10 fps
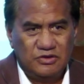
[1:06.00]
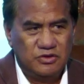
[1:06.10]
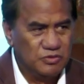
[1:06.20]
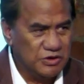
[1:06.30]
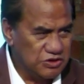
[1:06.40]

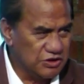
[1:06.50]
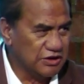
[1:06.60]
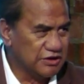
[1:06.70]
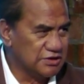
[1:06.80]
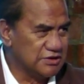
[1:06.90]
to
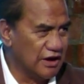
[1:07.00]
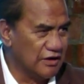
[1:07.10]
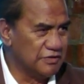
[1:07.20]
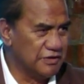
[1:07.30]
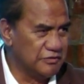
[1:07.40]
rethink
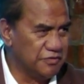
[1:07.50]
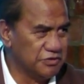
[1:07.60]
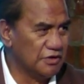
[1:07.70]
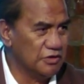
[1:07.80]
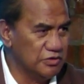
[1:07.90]
itself and for
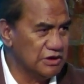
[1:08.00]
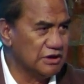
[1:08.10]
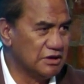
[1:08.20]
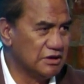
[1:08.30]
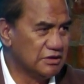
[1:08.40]
the
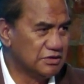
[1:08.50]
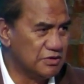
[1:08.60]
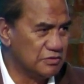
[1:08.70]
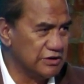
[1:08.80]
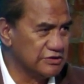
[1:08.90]
luna
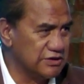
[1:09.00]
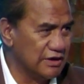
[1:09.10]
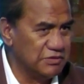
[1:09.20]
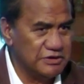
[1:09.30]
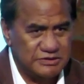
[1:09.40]
to
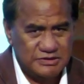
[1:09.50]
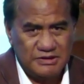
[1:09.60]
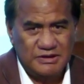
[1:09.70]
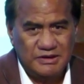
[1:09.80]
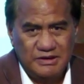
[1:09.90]
re-establish
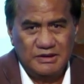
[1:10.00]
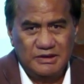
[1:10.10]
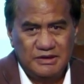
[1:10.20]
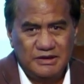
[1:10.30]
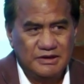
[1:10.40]

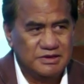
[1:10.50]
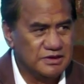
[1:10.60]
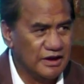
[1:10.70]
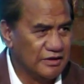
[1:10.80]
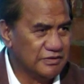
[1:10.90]

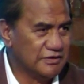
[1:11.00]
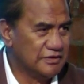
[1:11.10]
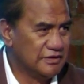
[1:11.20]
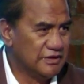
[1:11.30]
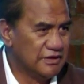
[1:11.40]
itself.
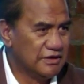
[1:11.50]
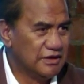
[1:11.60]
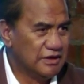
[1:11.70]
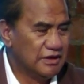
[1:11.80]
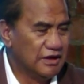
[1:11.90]

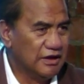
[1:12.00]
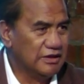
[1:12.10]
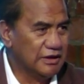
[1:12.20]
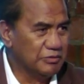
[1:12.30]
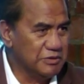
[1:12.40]

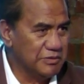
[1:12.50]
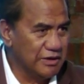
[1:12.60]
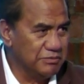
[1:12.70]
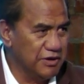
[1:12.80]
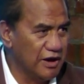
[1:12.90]
And that we
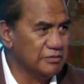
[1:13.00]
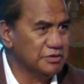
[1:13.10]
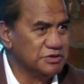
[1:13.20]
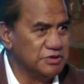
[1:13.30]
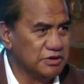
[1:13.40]
may be
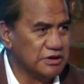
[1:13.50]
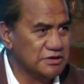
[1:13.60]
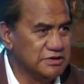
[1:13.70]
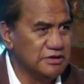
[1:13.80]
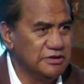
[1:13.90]
able to
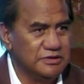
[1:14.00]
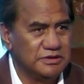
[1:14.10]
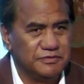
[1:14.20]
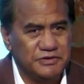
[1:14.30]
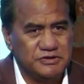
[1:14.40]
continue
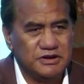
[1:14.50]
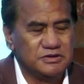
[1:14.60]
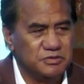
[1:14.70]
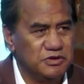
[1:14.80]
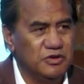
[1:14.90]
to fish
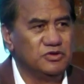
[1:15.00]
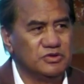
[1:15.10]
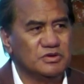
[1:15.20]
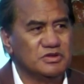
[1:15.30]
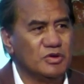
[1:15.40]
as we
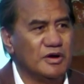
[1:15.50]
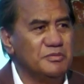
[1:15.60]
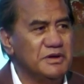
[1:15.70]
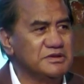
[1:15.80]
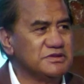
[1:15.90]
usual in 12
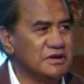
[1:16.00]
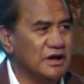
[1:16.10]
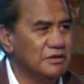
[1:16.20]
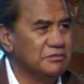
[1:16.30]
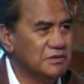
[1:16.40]
months'
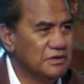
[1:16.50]
time.